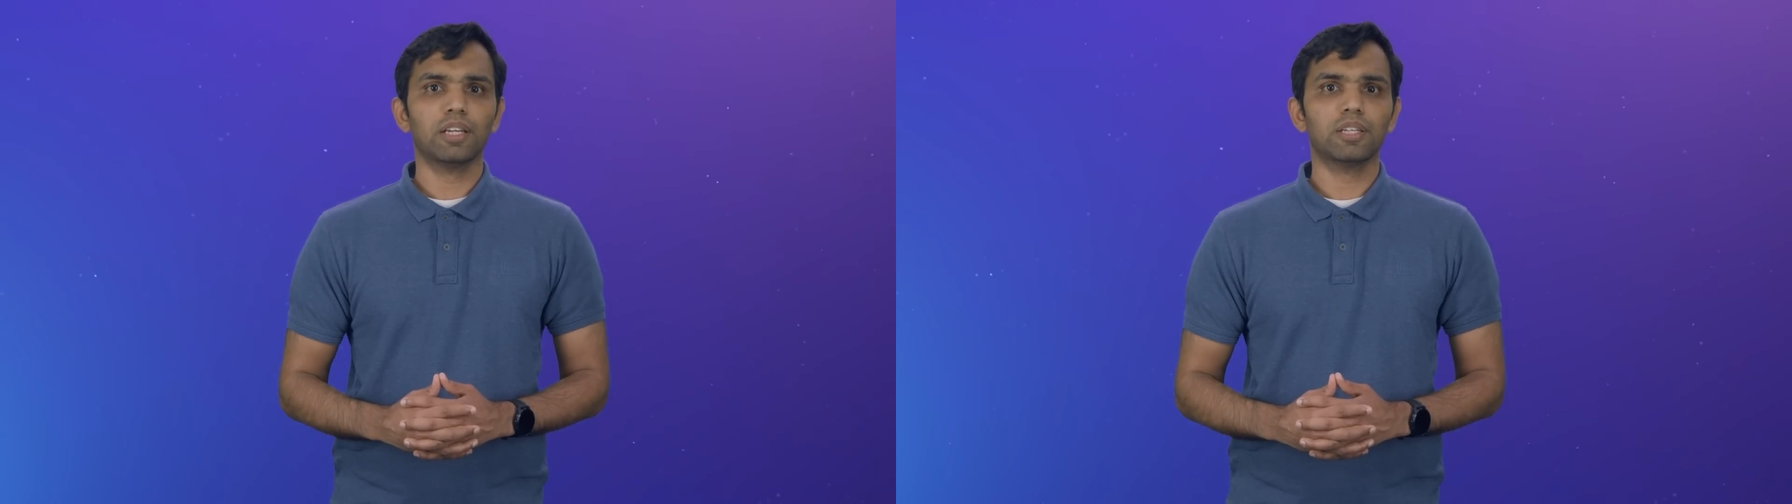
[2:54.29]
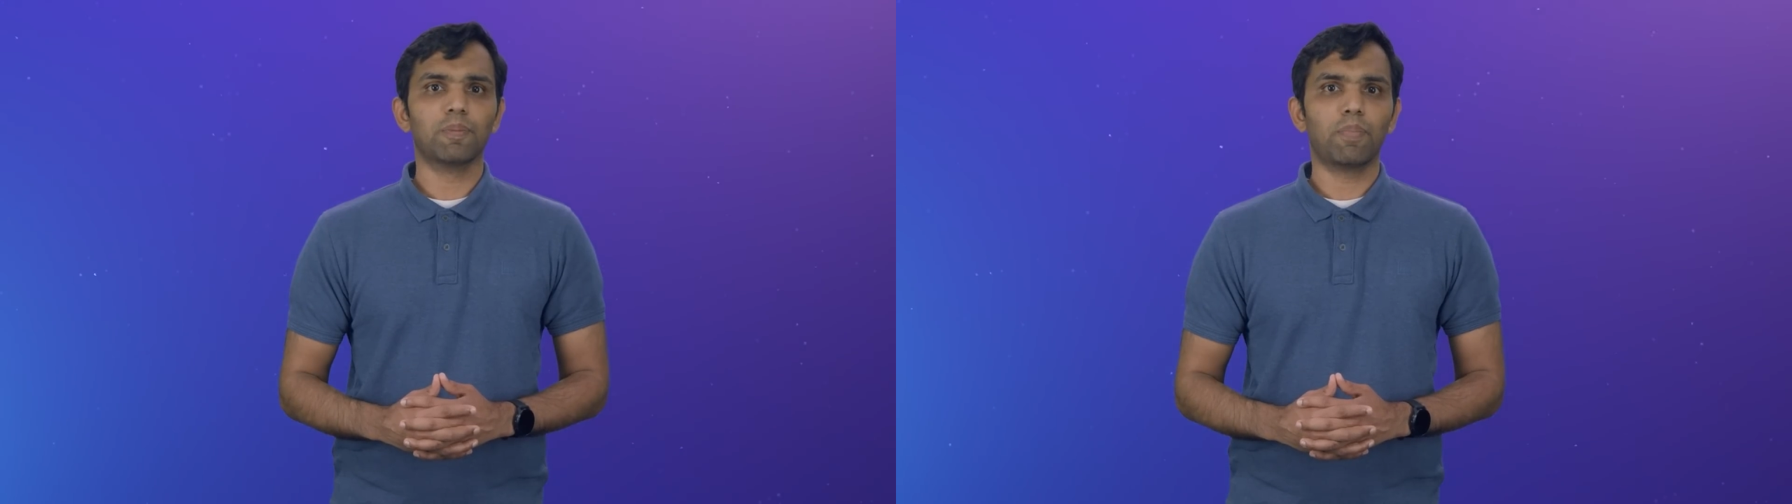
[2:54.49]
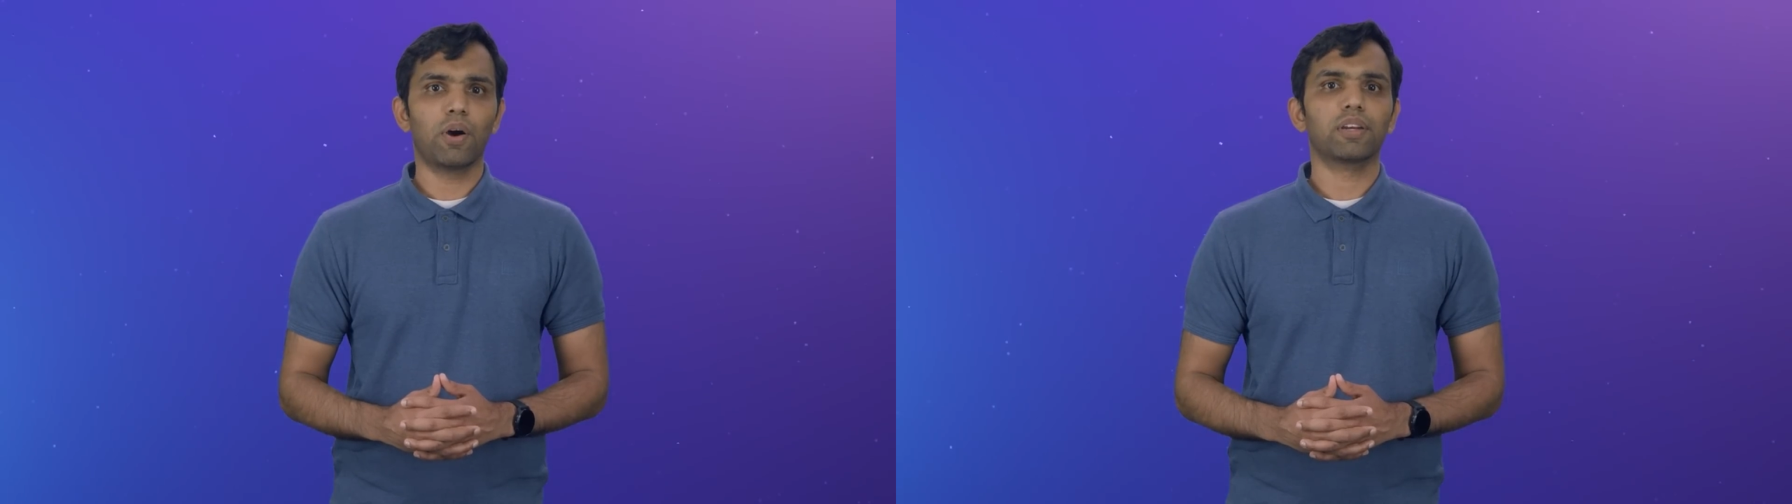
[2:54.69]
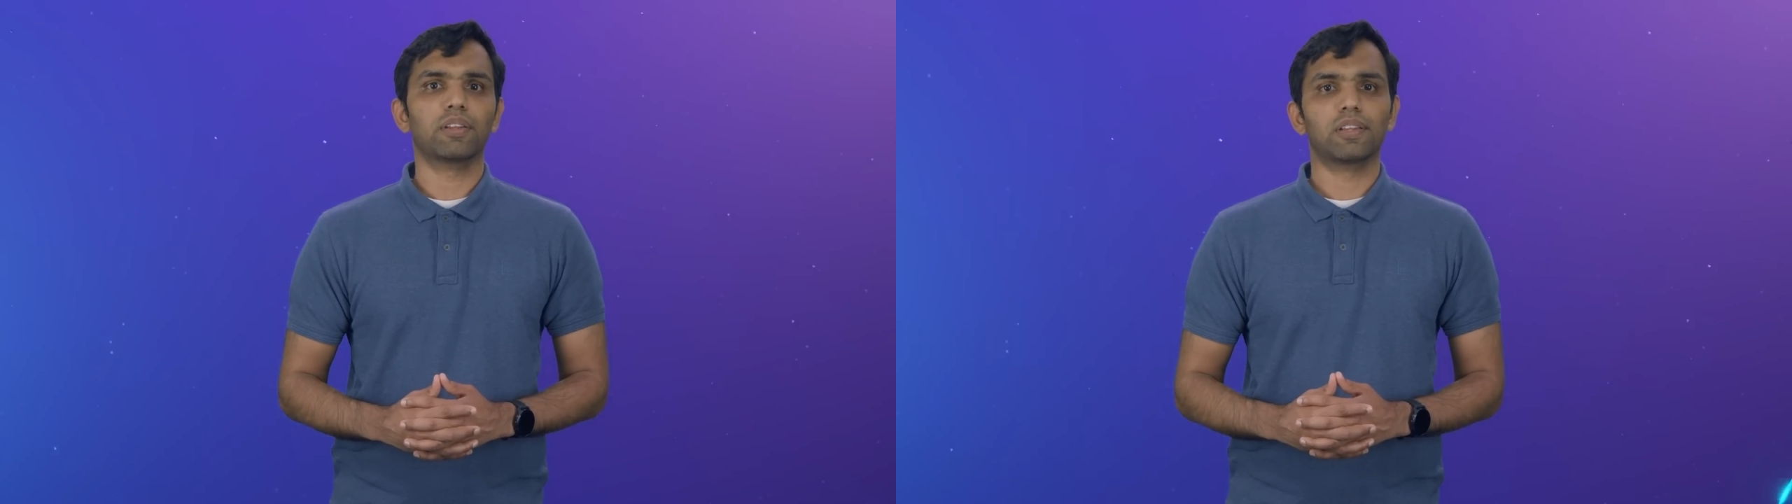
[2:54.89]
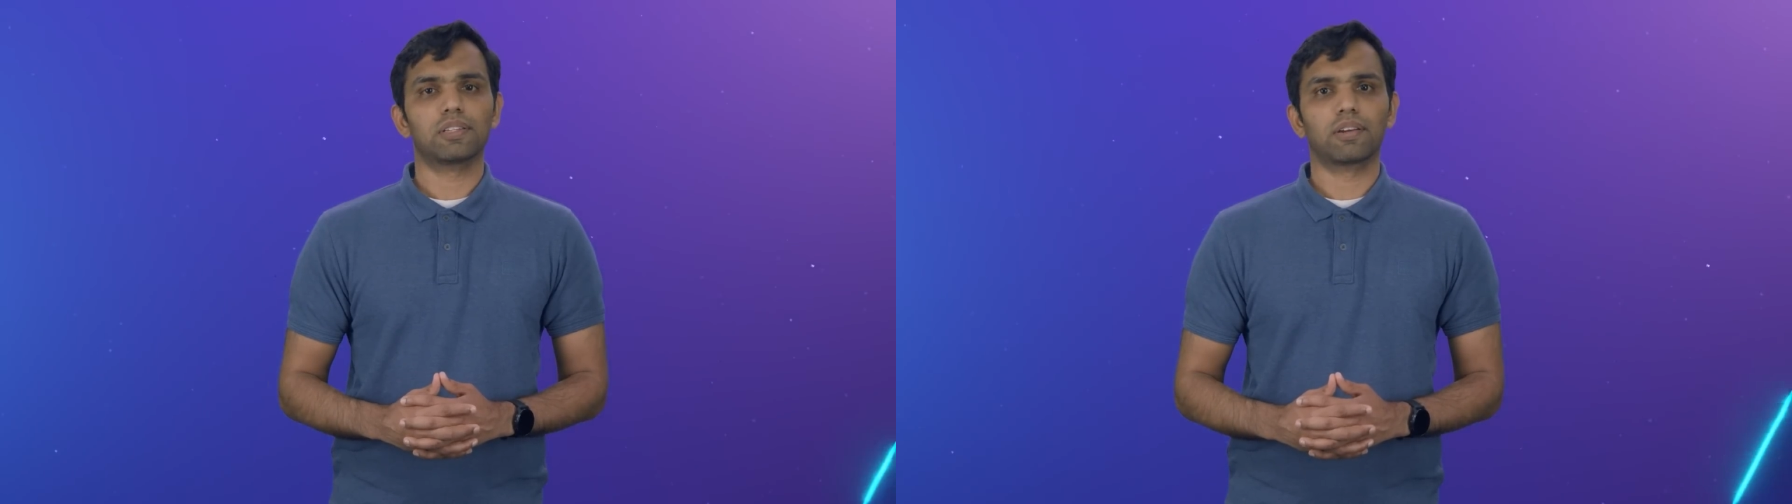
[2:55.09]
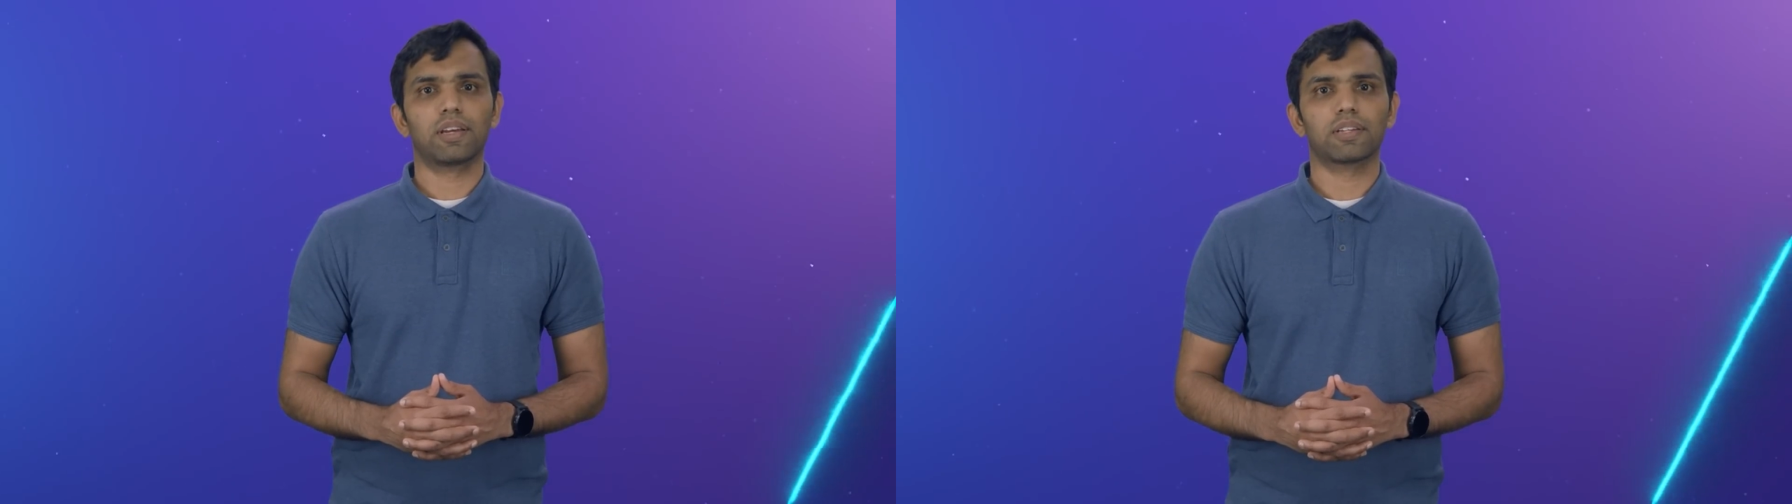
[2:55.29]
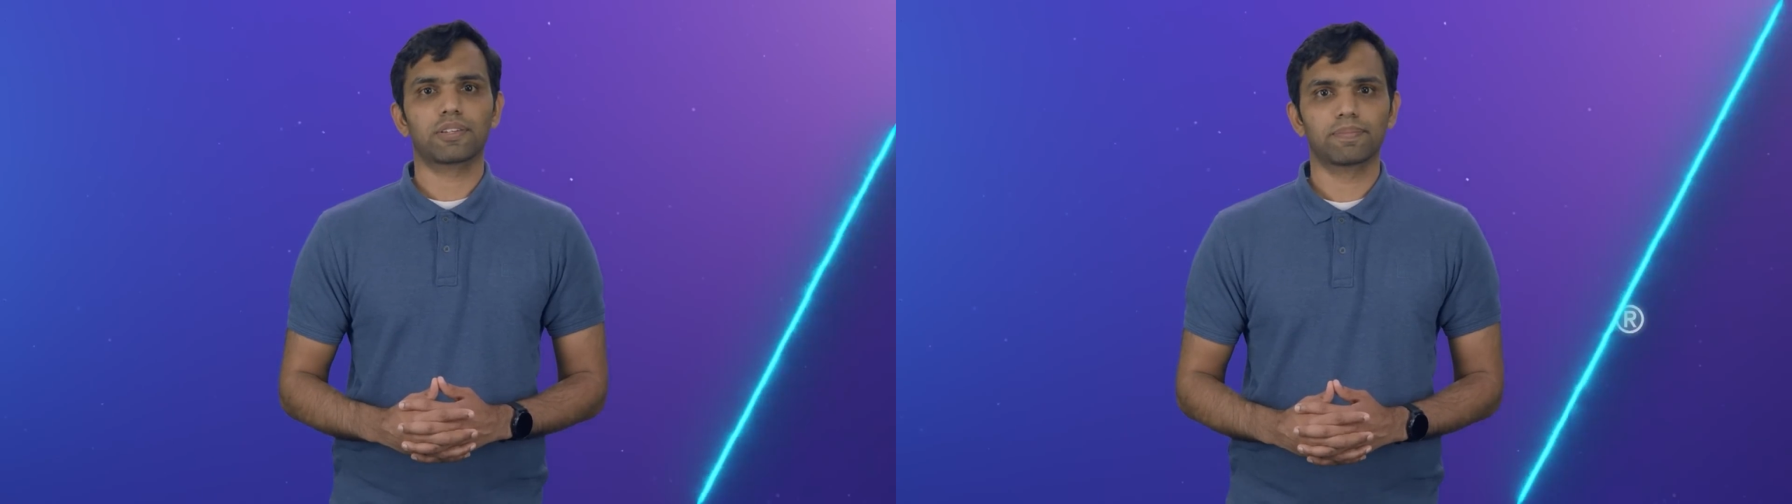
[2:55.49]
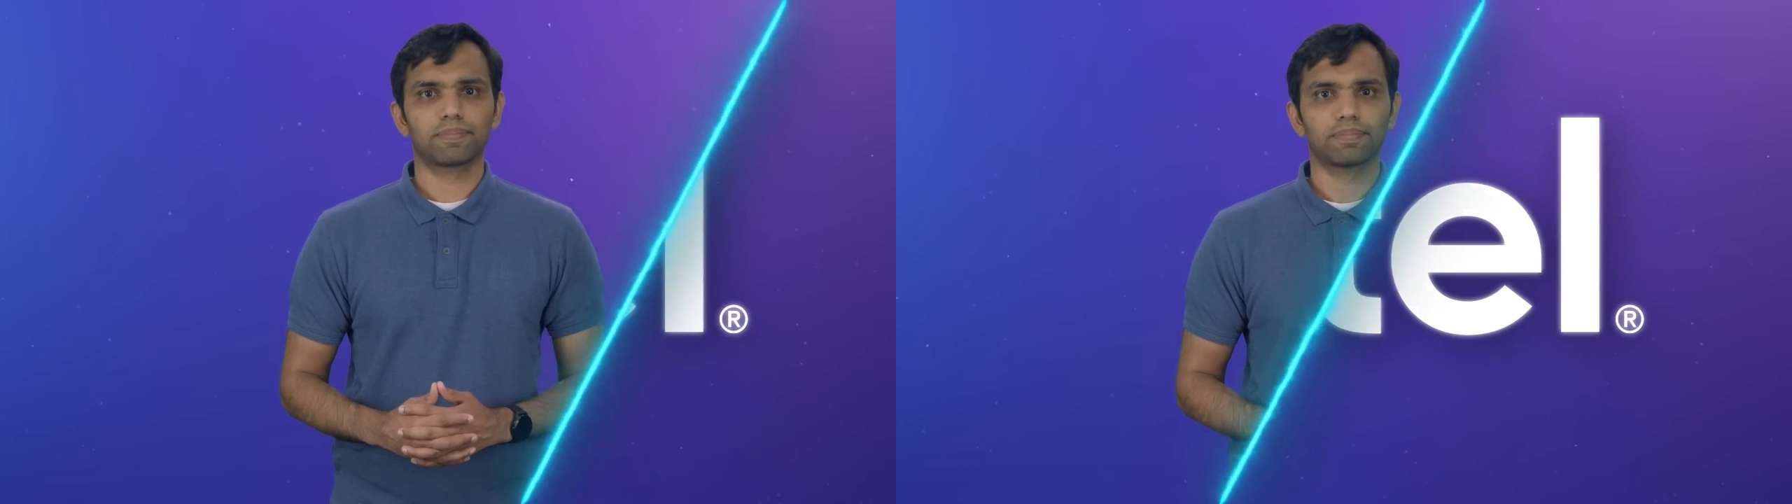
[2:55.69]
to point to this location.